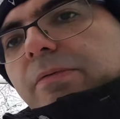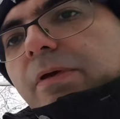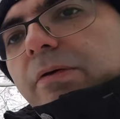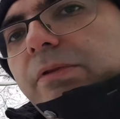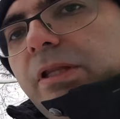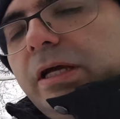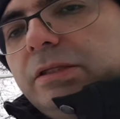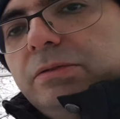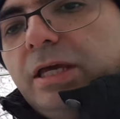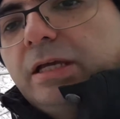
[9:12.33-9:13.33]
I would like
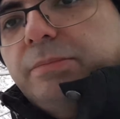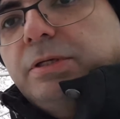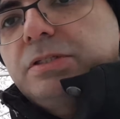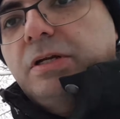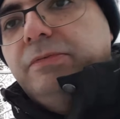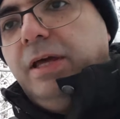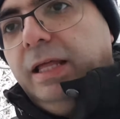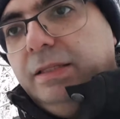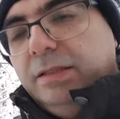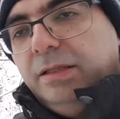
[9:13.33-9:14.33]
to take a picture of
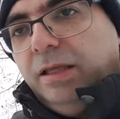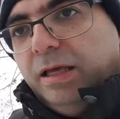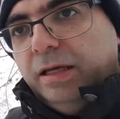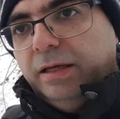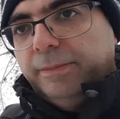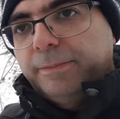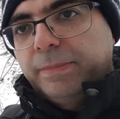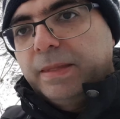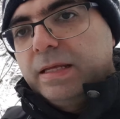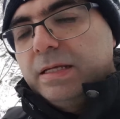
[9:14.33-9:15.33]
that.
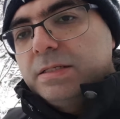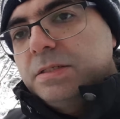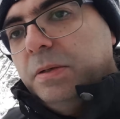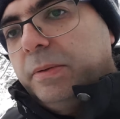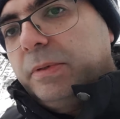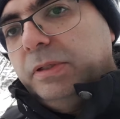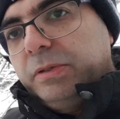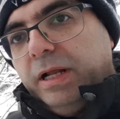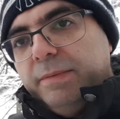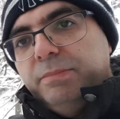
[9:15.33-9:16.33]
So I'm gonna
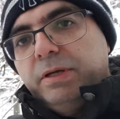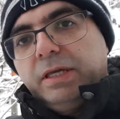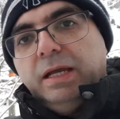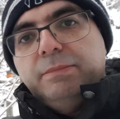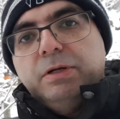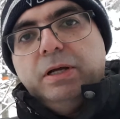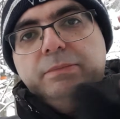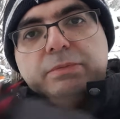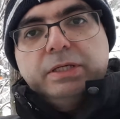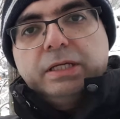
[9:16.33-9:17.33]
grab my camera
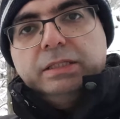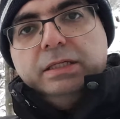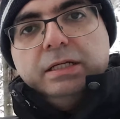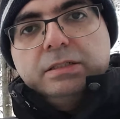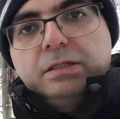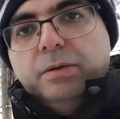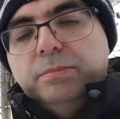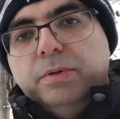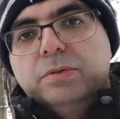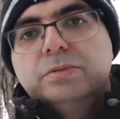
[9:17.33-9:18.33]
and bring it here,
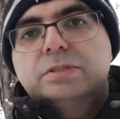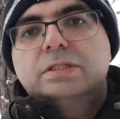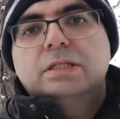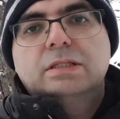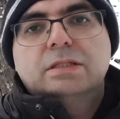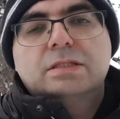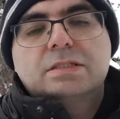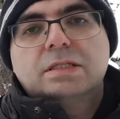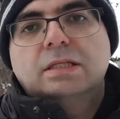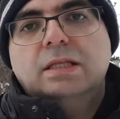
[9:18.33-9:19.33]
compose this
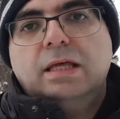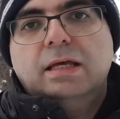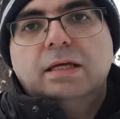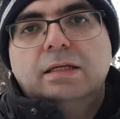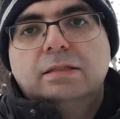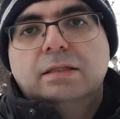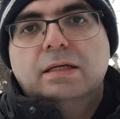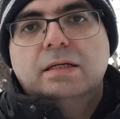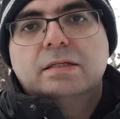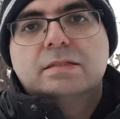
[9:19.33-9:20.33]
scene, and
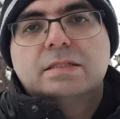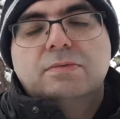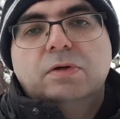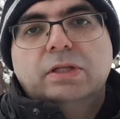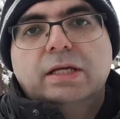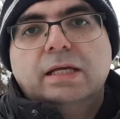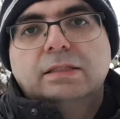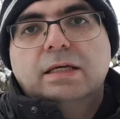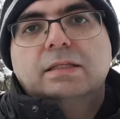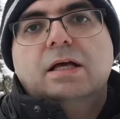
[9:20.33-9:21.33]
see what I
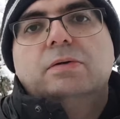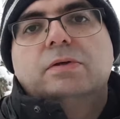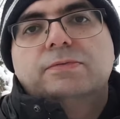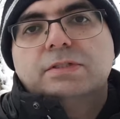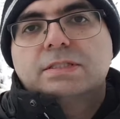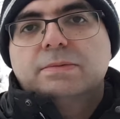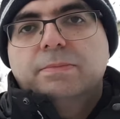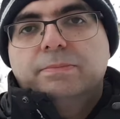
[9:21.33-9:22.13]
can get out of this.